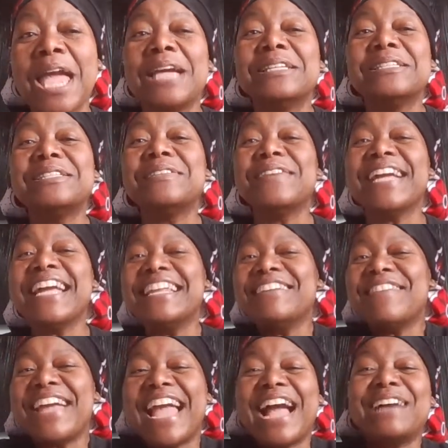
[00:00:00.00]
So
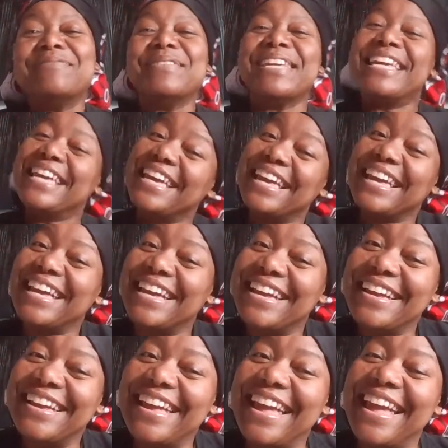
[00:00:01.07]
anyway, I'm here
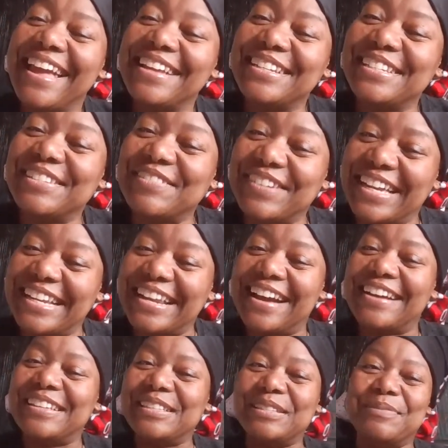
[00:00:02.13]
and you can
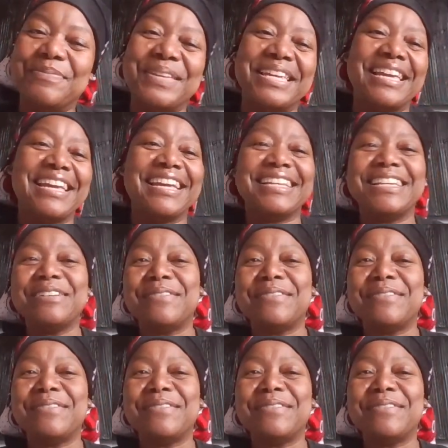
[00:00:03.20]
ask me any